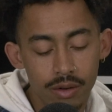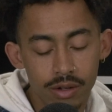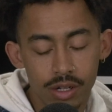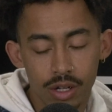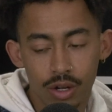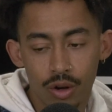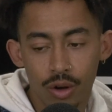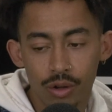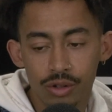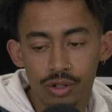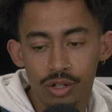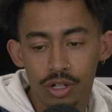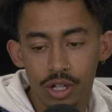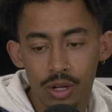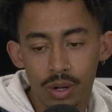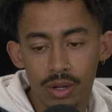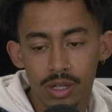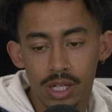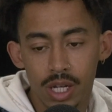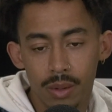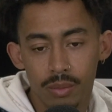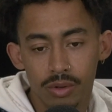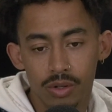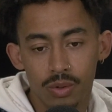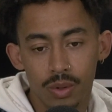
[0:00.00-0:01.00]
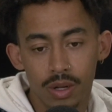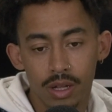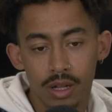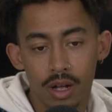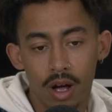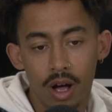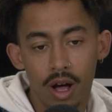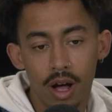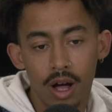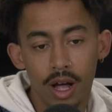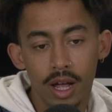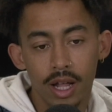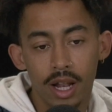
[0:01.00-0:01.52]
a continuity between the
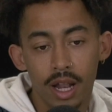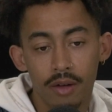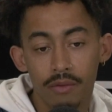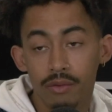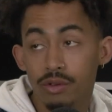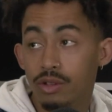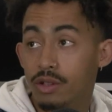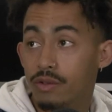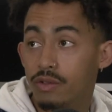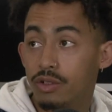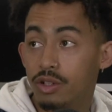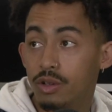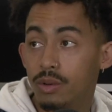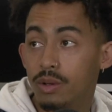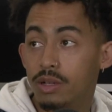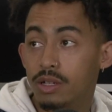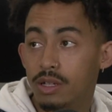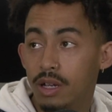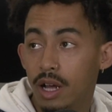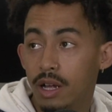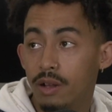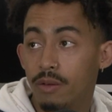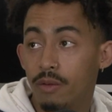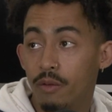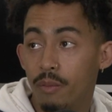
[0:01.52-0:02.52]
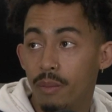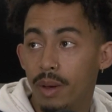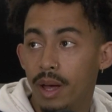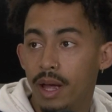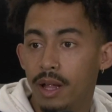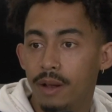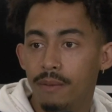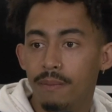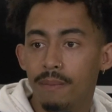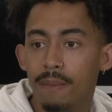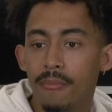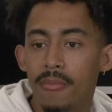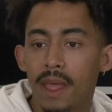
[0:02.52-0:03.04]
high levels of suicide with
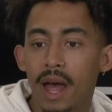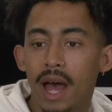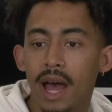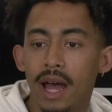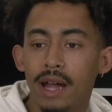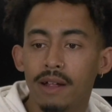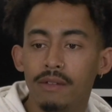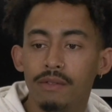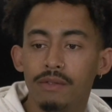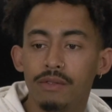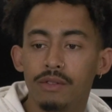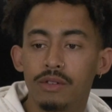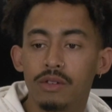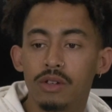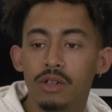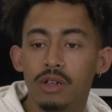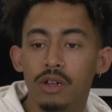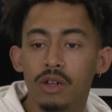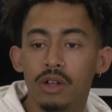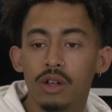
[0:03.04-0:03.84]
men and